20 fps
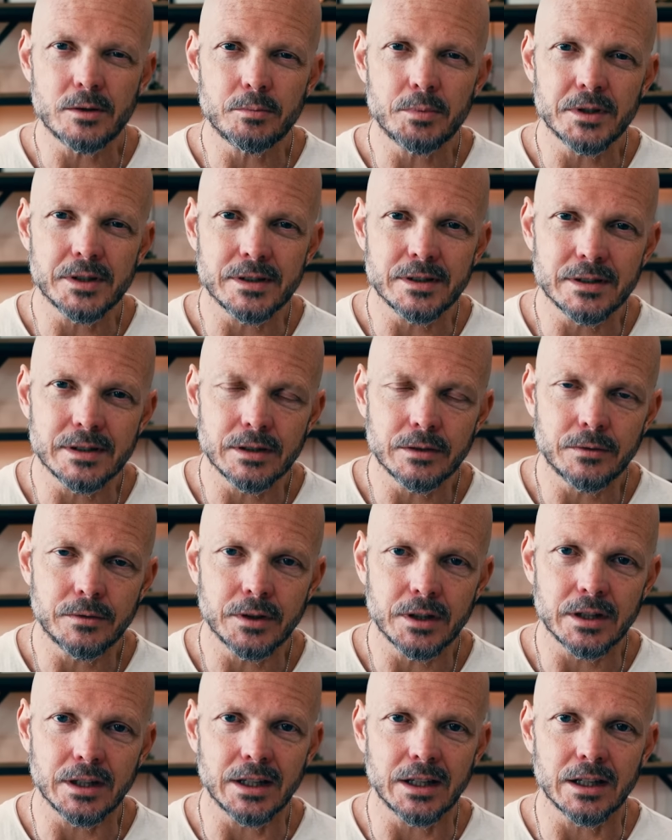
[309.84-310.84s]

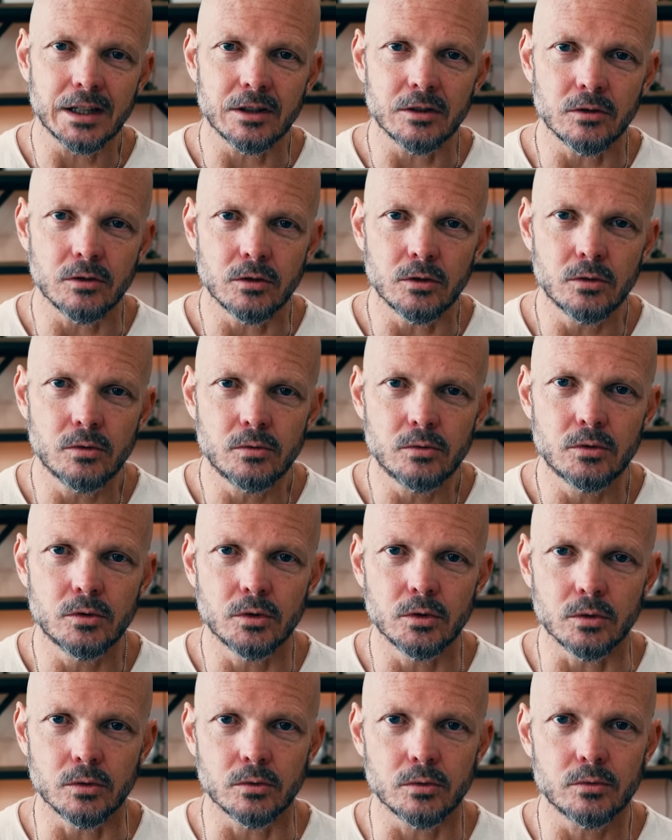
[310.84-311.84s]
specifically can you
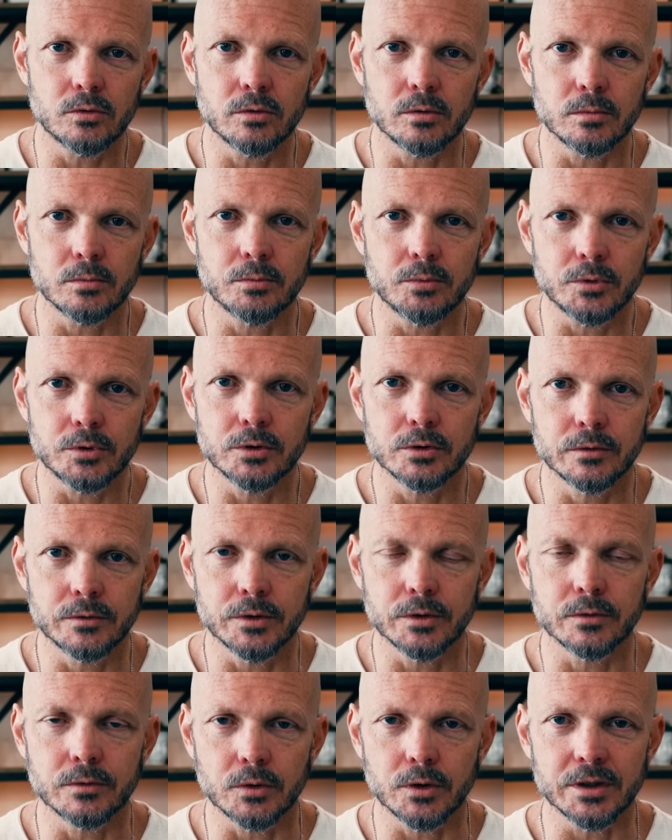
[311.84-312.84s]
do to improve
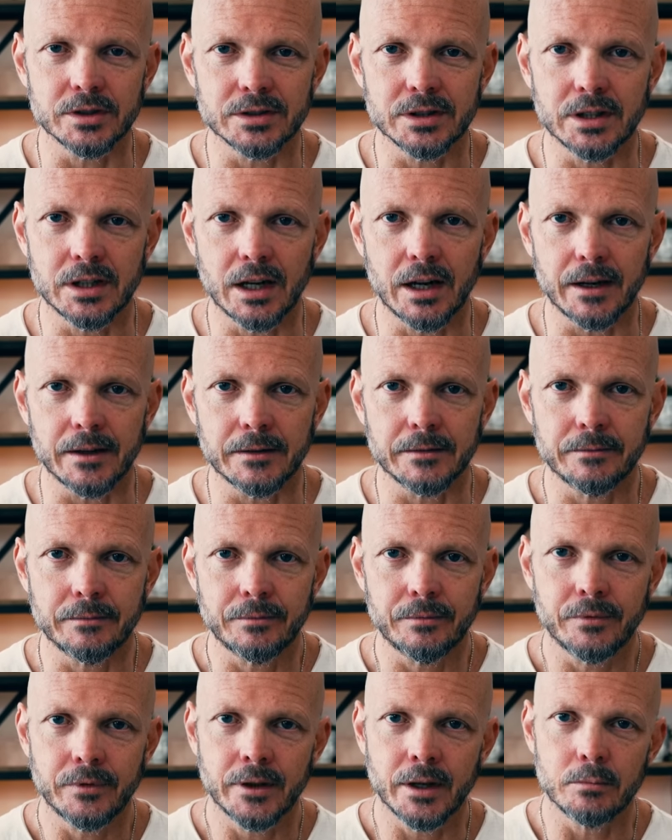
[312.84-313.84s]
your voice today?
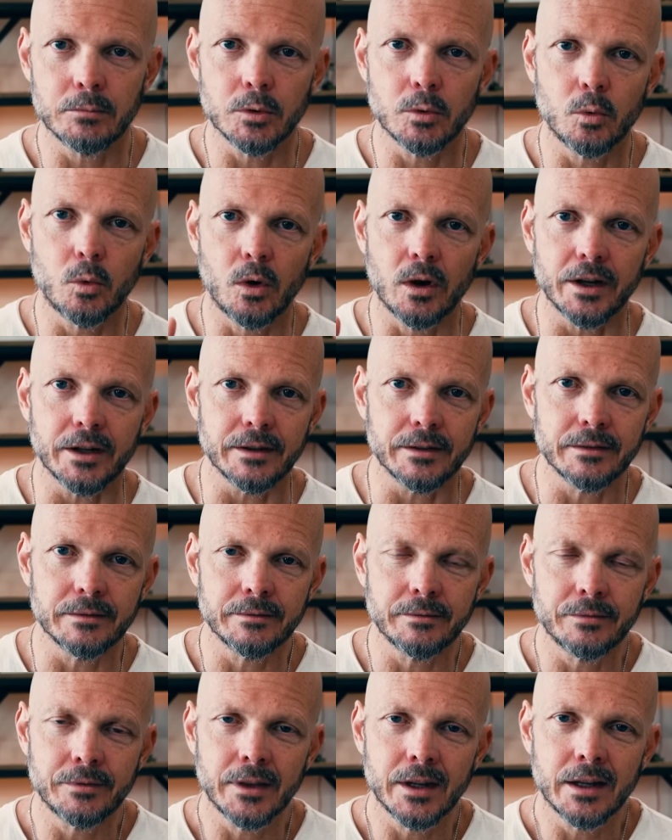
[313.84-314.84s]
Number one,
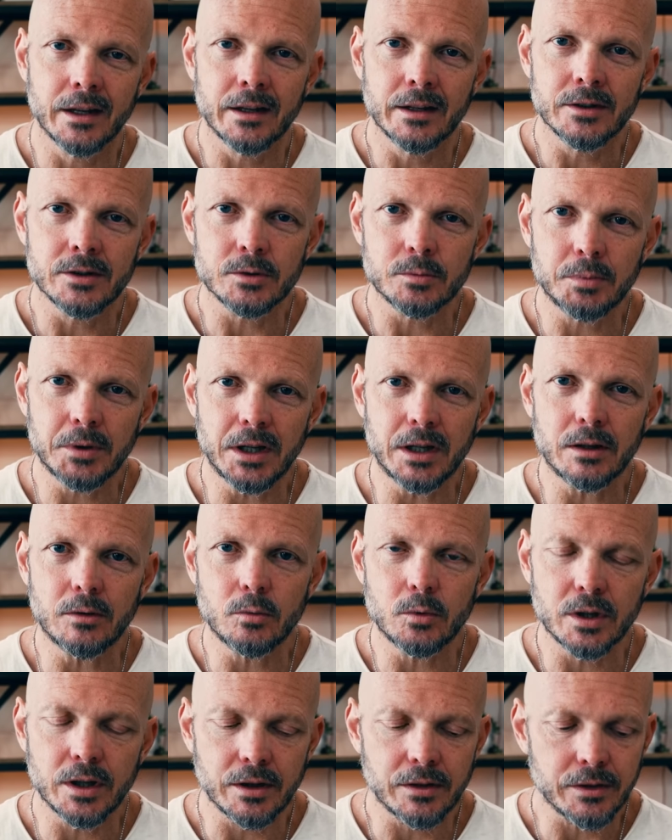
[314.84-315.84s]
speak
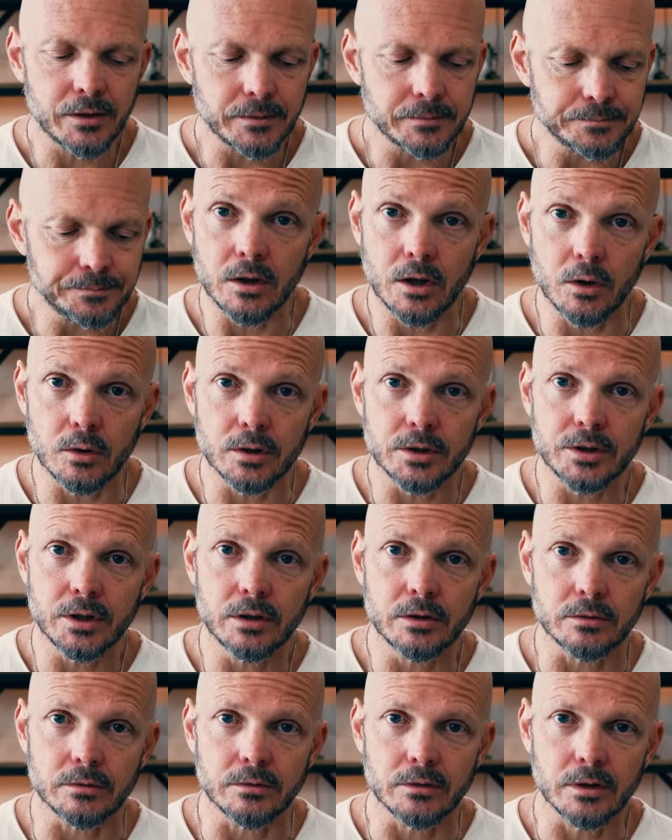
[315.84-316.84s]
with a lower
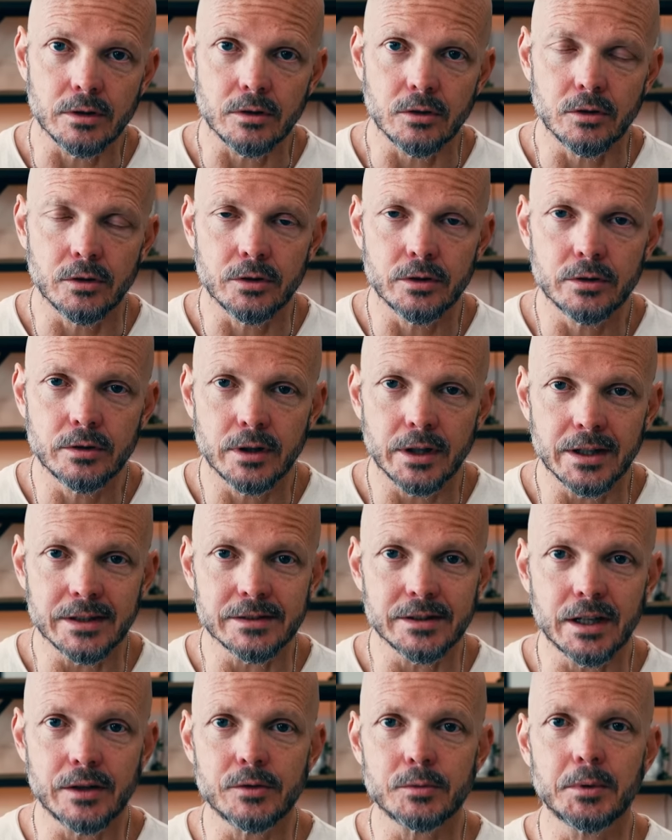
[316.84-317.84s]
tone. Learn,
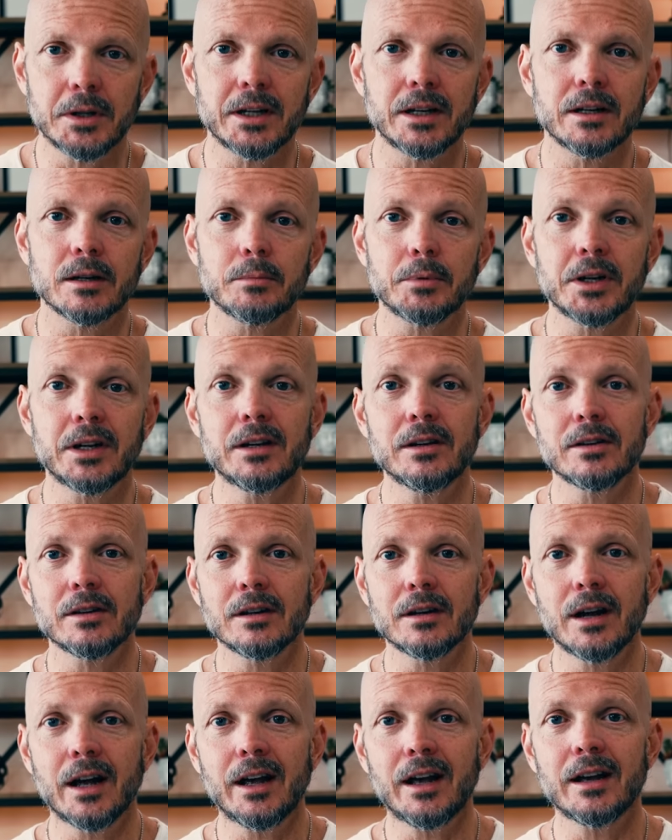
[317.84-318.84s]
instead of speaking up
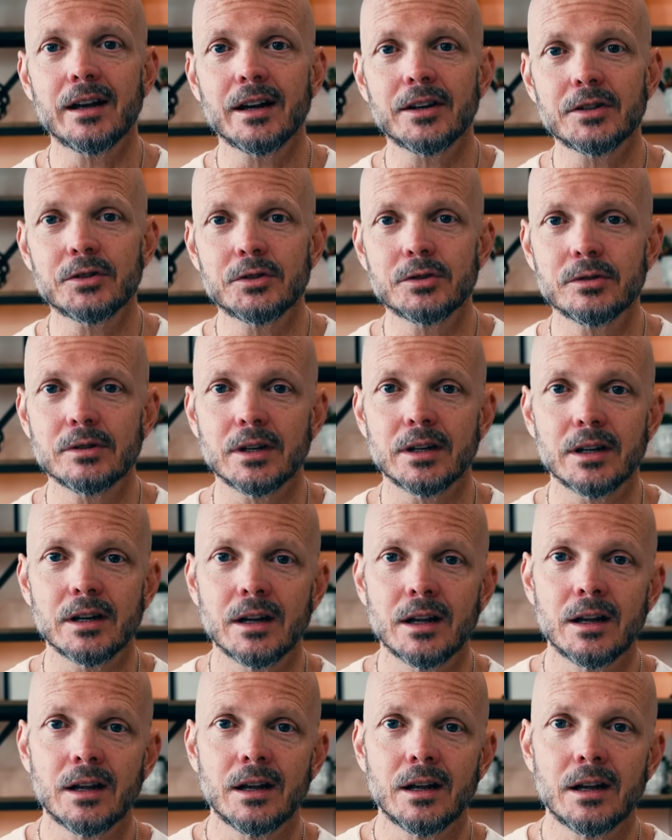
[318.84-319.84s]
here, hey, how you doing?
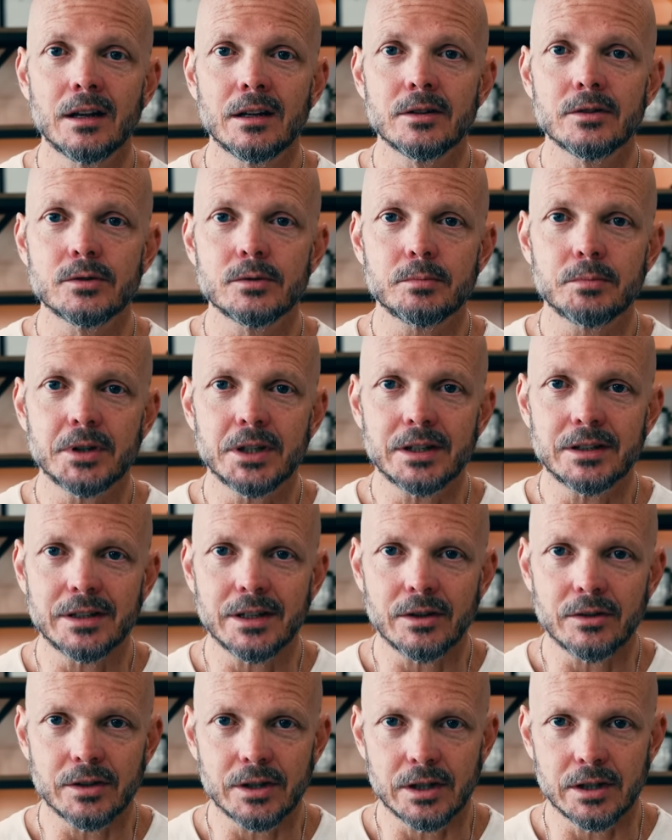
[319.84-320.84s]
Speak
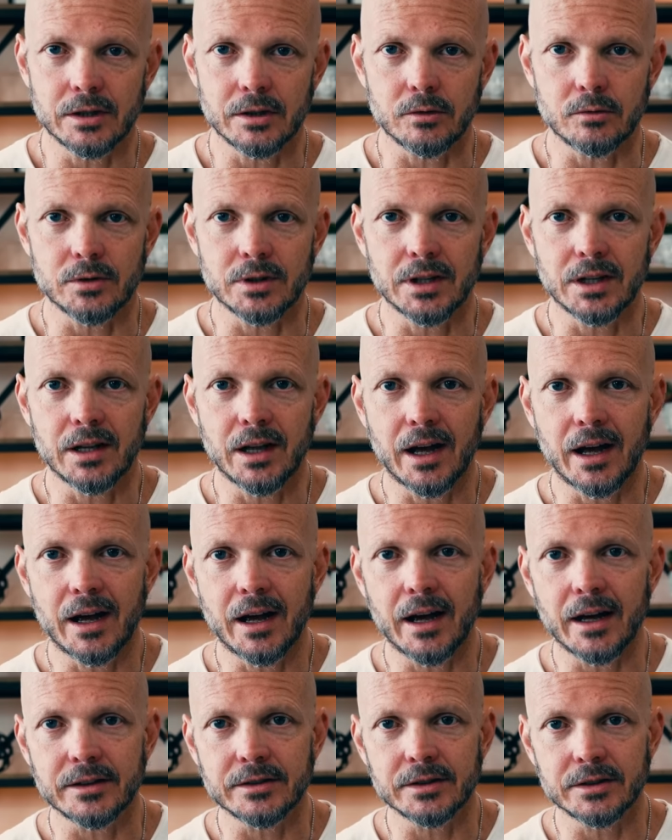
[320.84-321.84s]
down here,
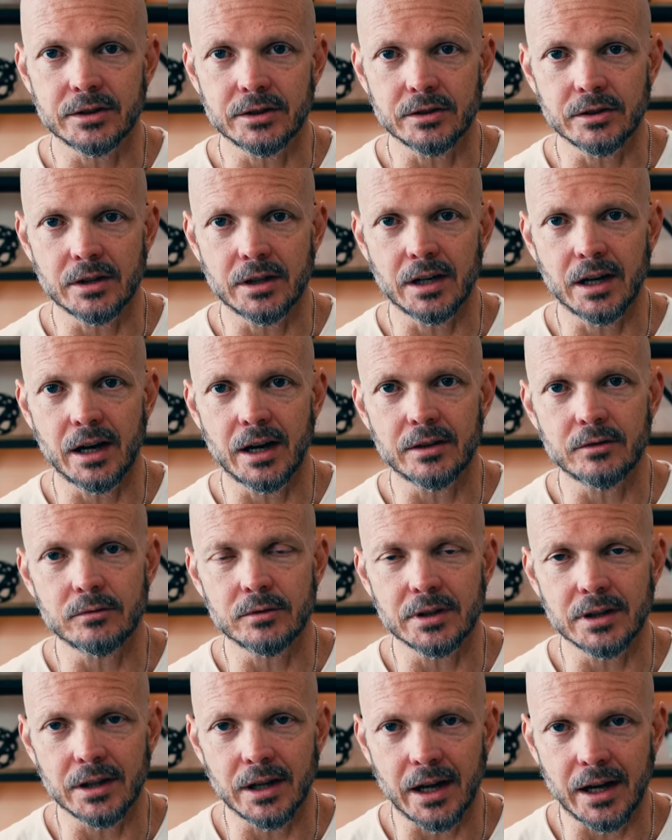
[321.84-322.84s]
relax into your gut,
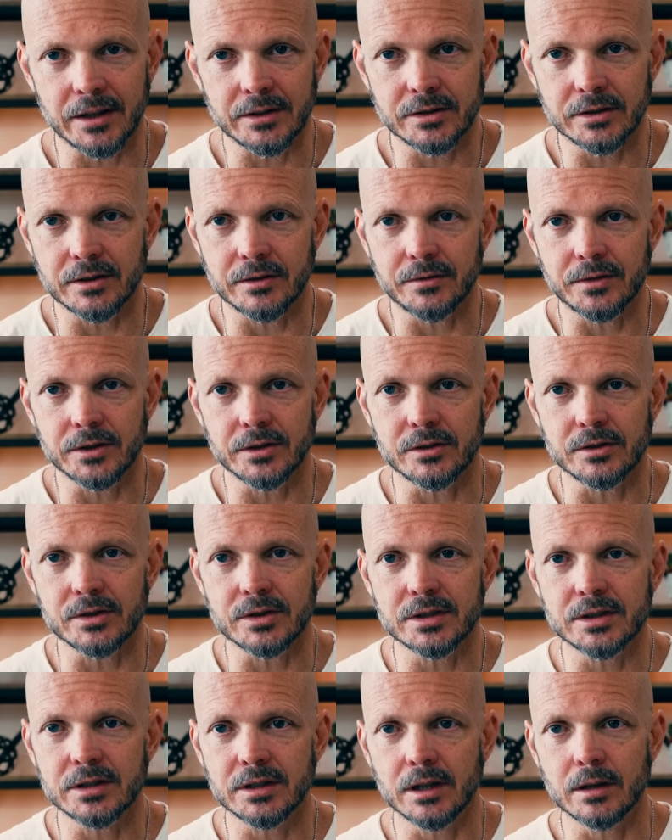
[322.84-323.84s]
relax and you feel your
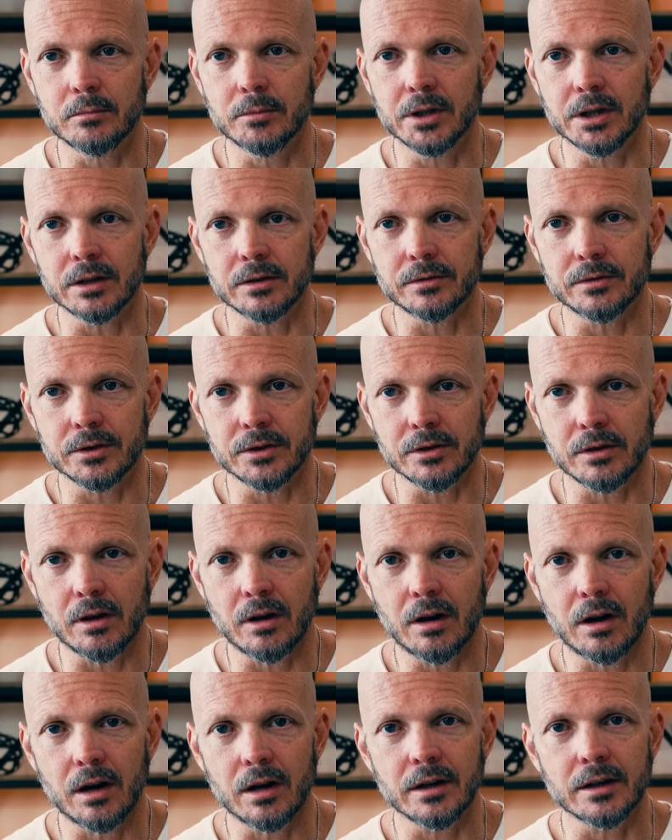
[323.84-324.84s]
stomach, feel your
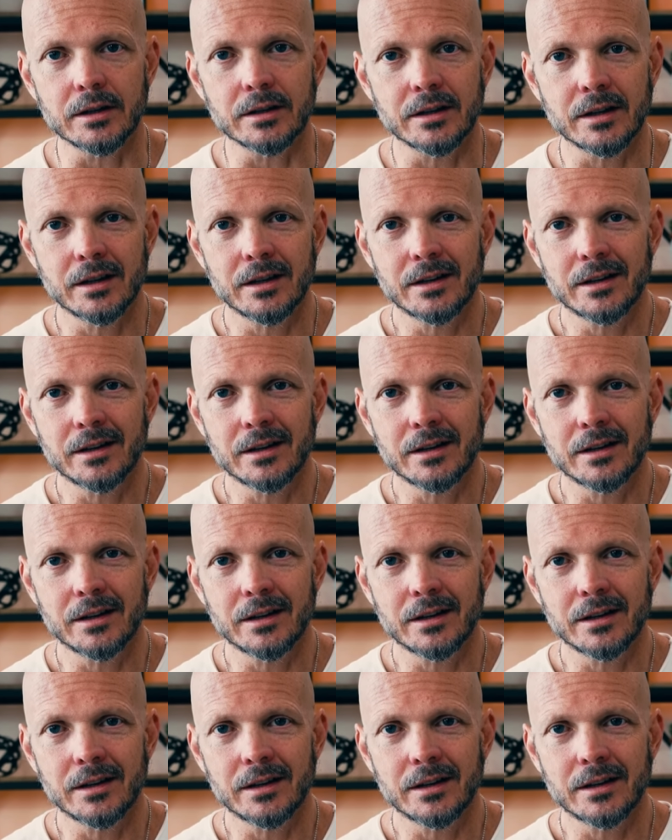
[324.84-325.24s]
heart,